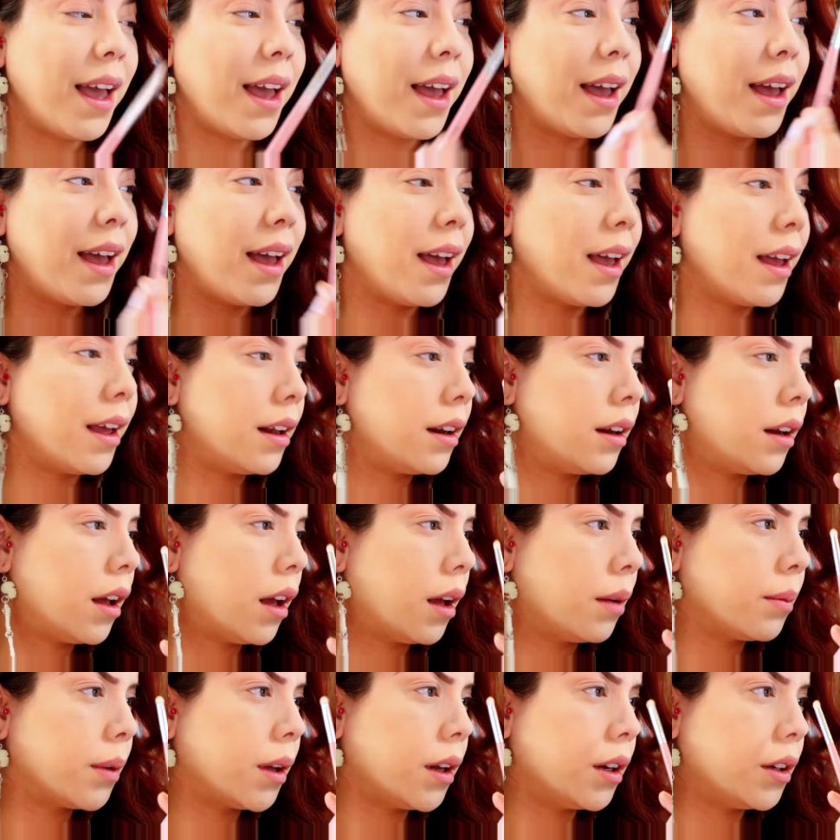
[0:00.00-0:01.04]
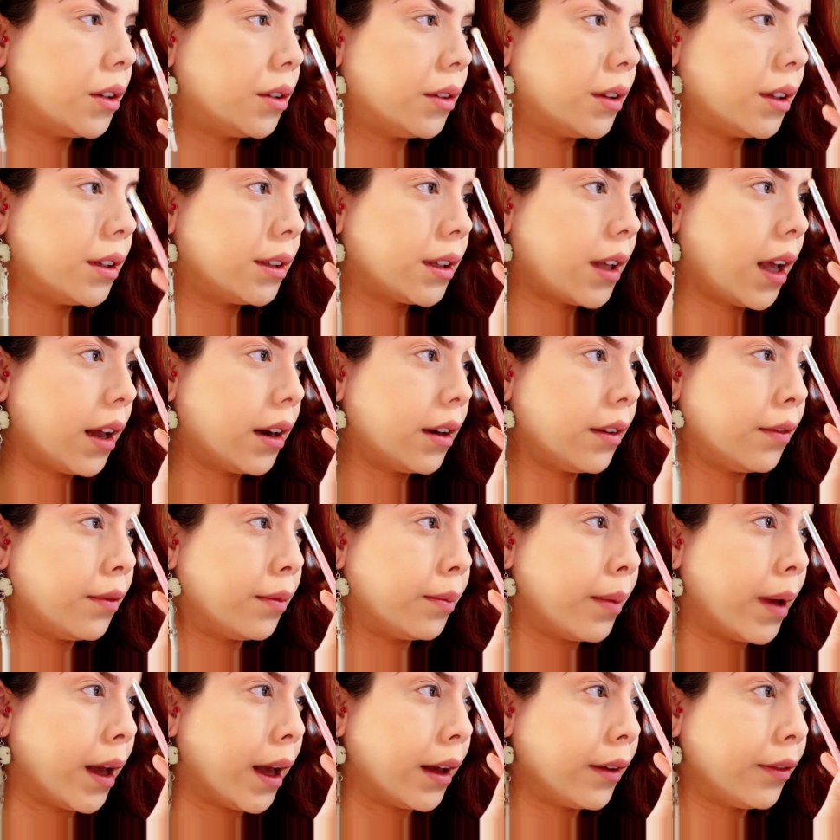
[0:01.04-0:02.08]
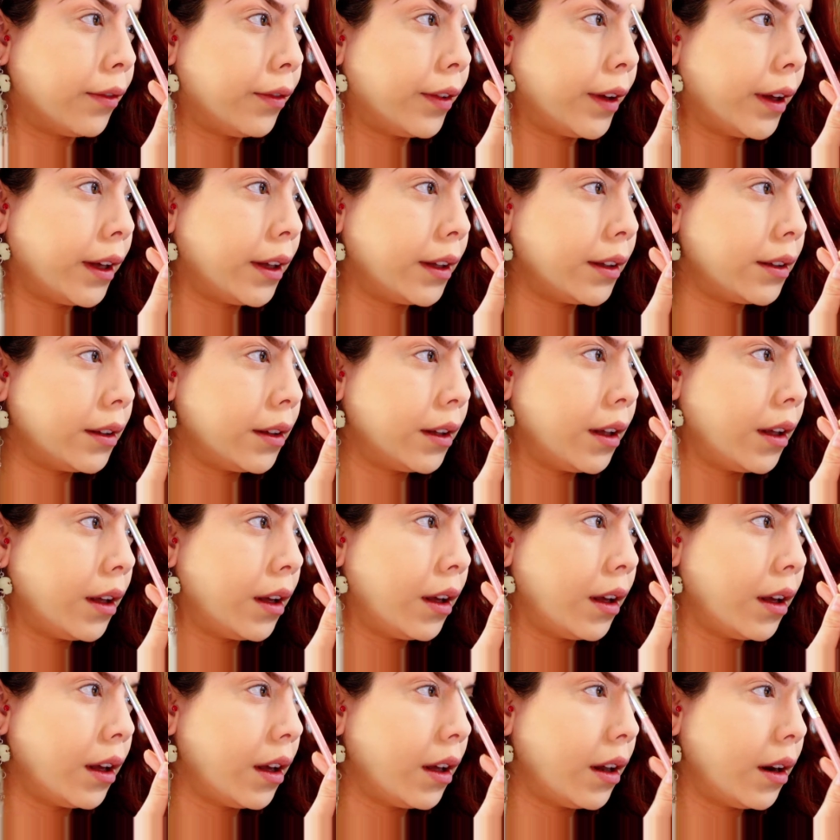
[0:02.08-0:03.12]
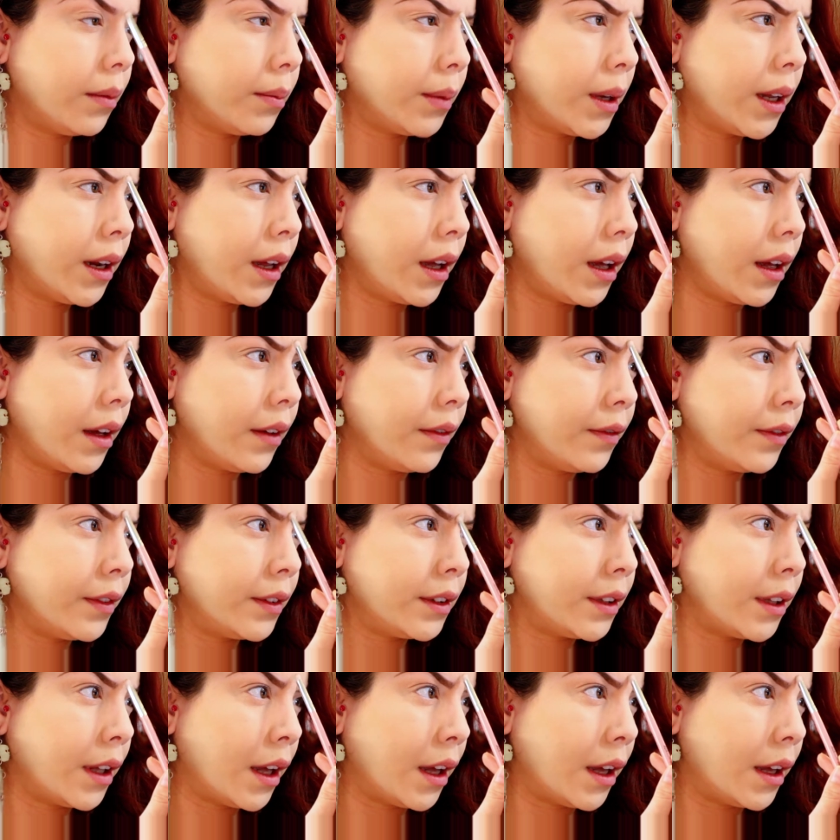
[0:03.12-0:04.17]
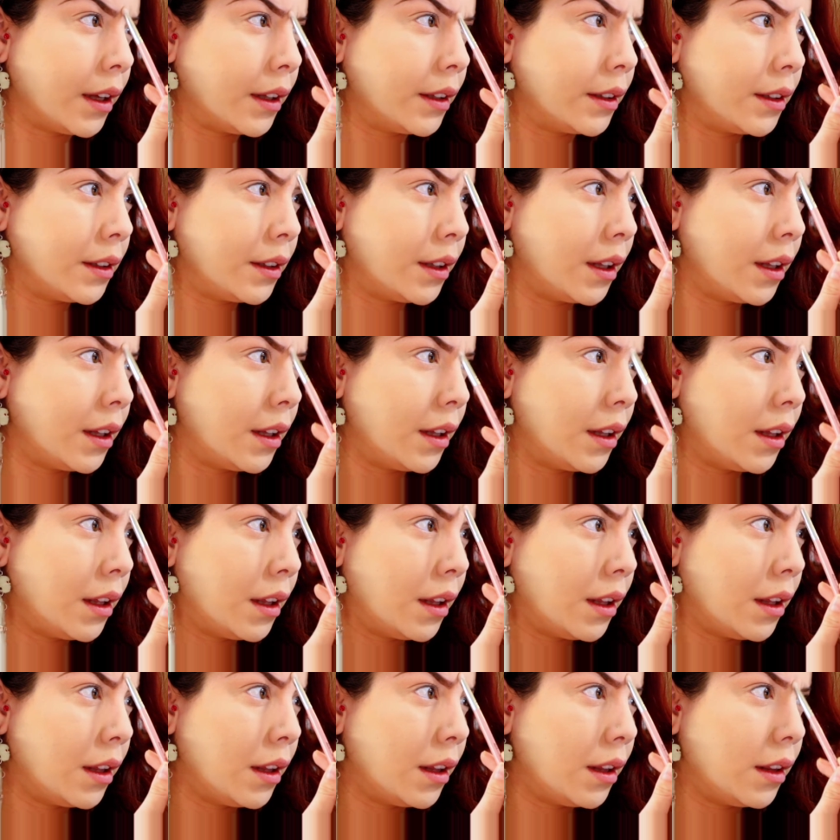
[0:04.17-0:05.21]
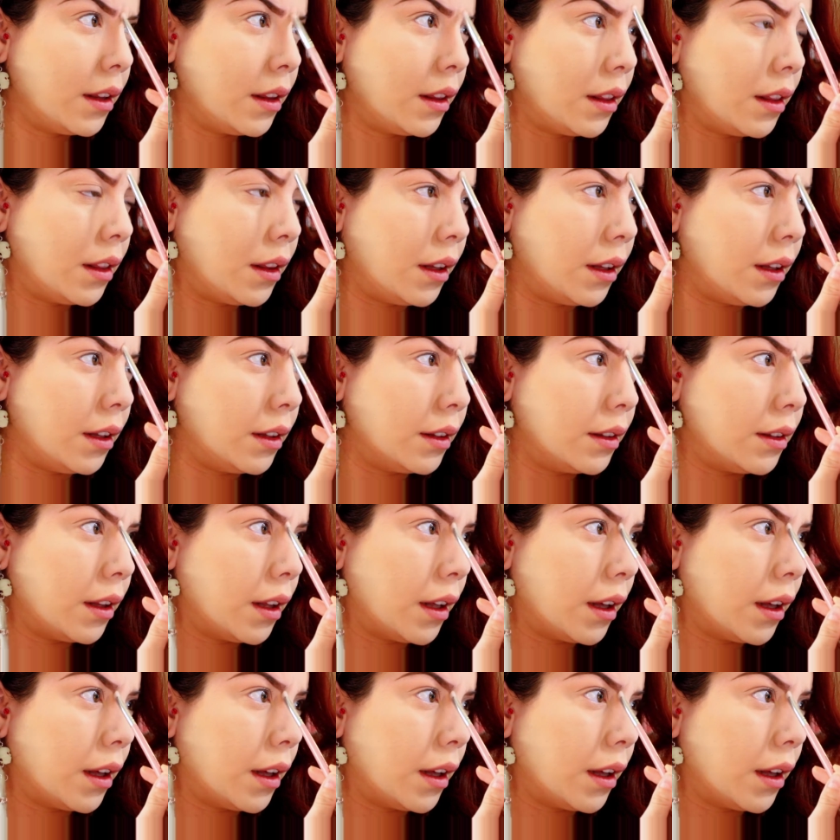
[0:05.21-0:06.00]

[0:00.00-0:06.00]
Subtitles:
And I'm going to do this kind of mad face, and I'm going to emphasize these